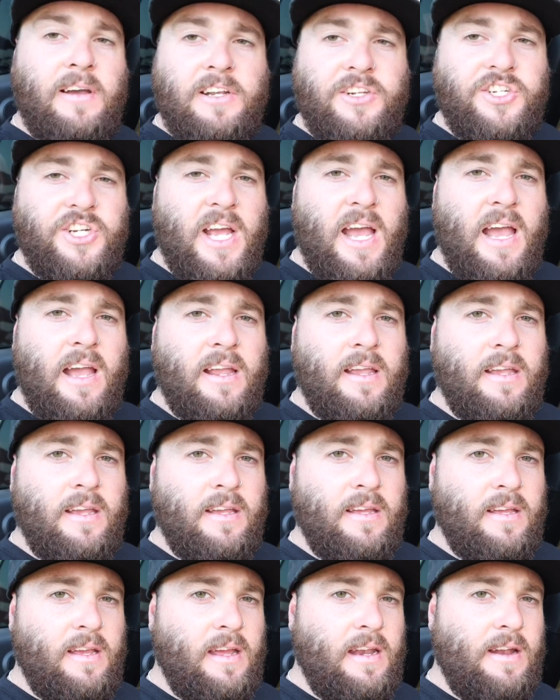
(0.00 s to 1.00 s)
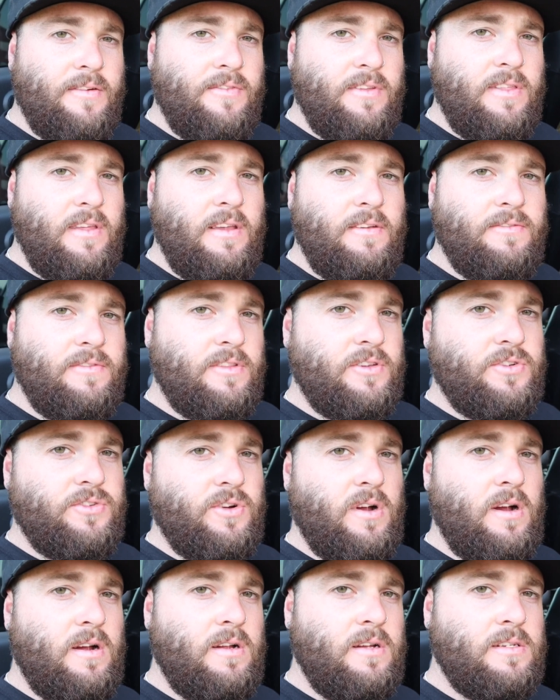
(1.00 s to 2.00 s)
a jack and everything for the
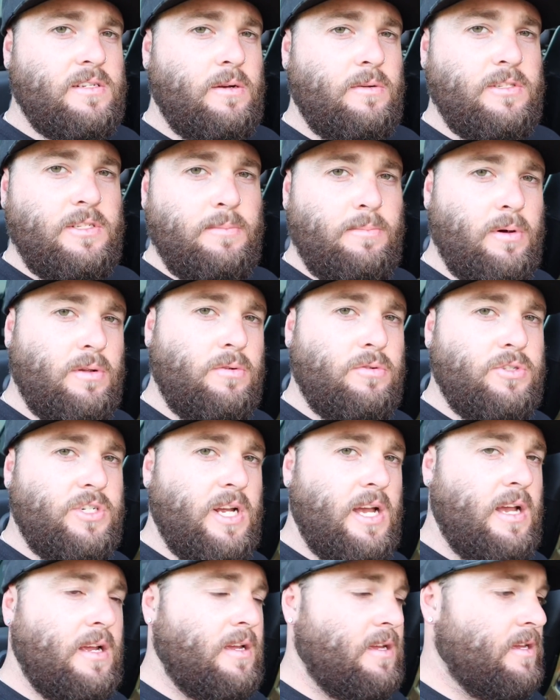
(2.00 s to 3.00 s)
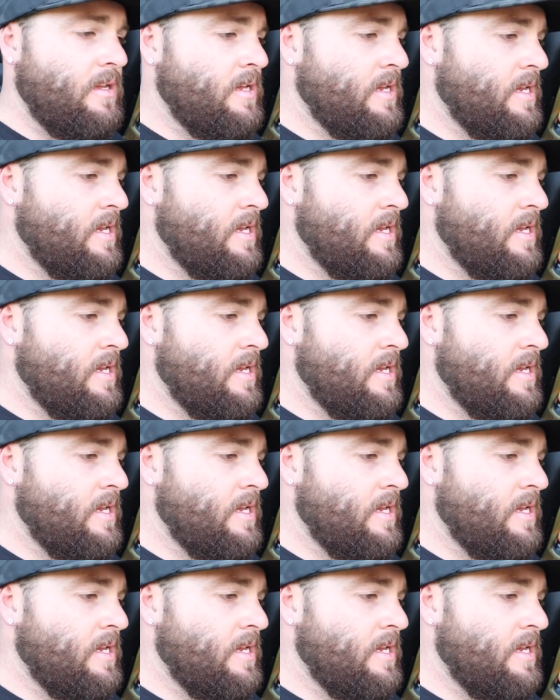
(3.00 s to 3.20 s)
truck. So it's a bottle jack,